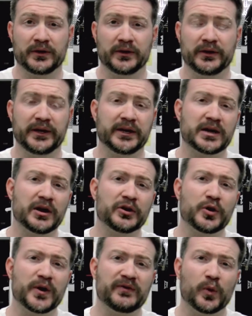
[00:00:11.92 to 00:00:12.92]
The color
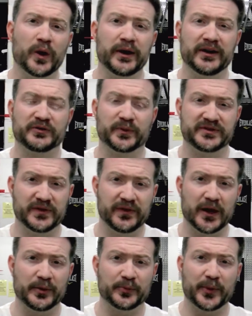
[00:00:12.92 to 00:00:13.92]
code of awareness was
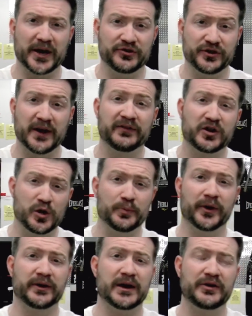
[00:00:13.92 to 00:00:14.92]
developed by Jeff
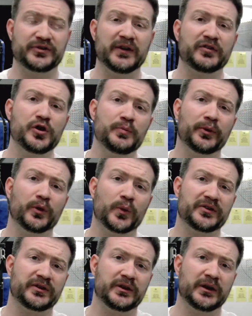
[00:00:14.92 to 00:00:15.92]
Cooper. Now, Jeff Cooper
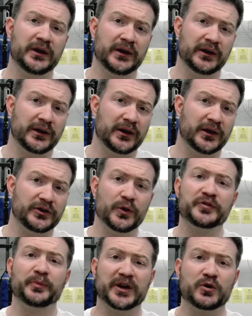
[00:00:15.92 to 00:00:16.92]
was a
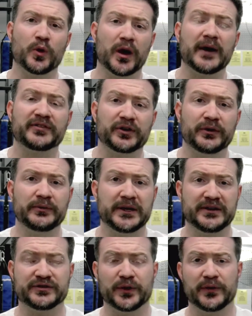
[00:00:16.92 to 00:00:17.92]
U.S. Marine Corps officer.
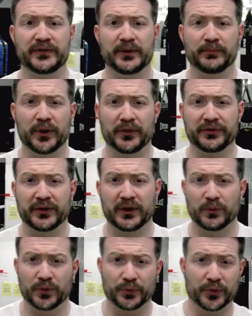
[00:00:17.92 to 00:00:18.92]
He served in both
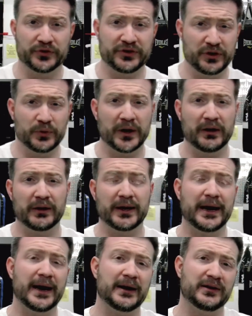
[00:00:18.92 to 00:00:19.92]
World War II era
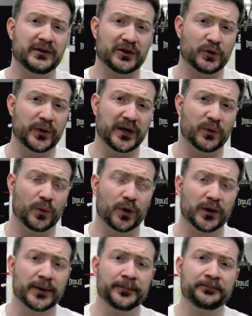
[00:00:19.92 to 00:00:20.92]
and in the Korean
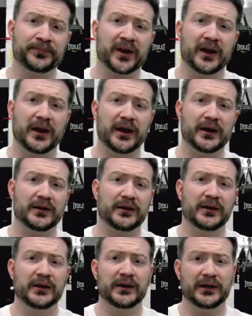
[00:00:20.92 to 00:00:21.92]
War. And
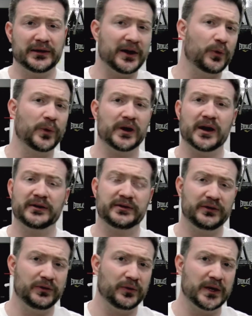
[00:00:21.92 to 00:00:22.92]
he later went on
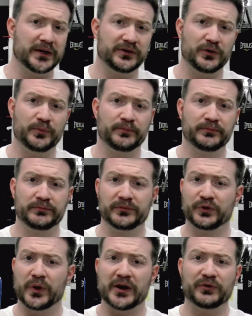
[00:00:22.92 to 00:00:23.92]
to do
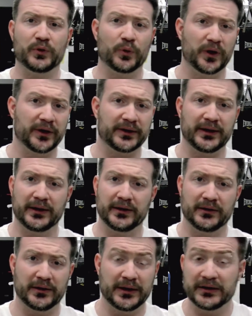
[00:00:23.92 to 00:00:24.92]
graduate work
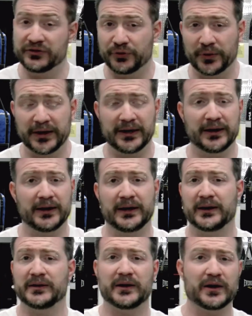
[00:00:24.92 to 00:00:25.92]
in history, and he
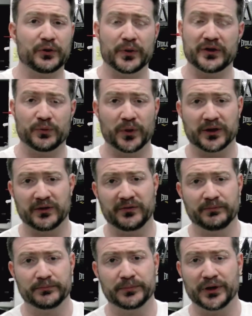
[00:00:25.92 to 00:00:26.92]
had done undergraduate work in
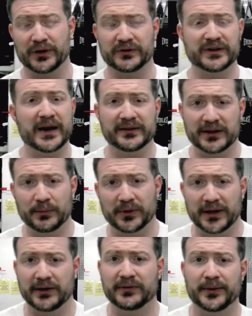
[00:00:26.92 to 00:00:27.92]
political science, I
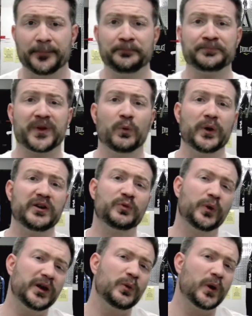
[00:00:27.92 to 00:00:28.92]
believe. And what he's
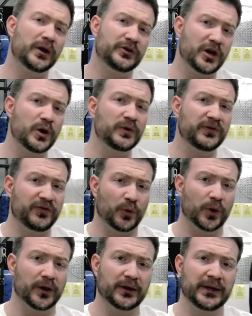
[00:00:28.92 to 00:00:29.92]
really well known
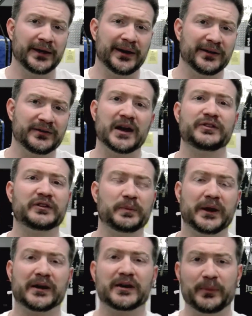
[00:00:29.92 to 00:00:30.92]
for is not just
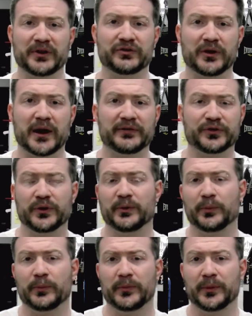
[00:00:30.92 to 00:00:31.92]
being a commissioned officer in
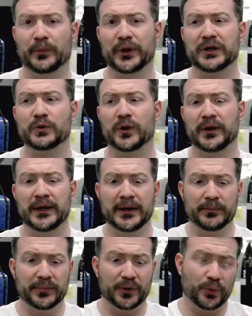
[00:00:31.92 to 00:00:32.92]
the Marine Corps,
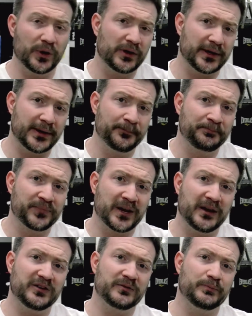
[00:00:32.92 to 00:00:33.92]
but really
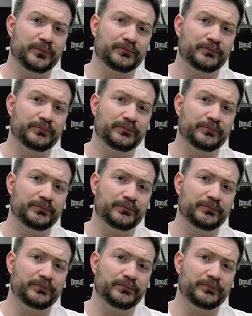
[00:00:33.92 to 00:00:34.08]
he's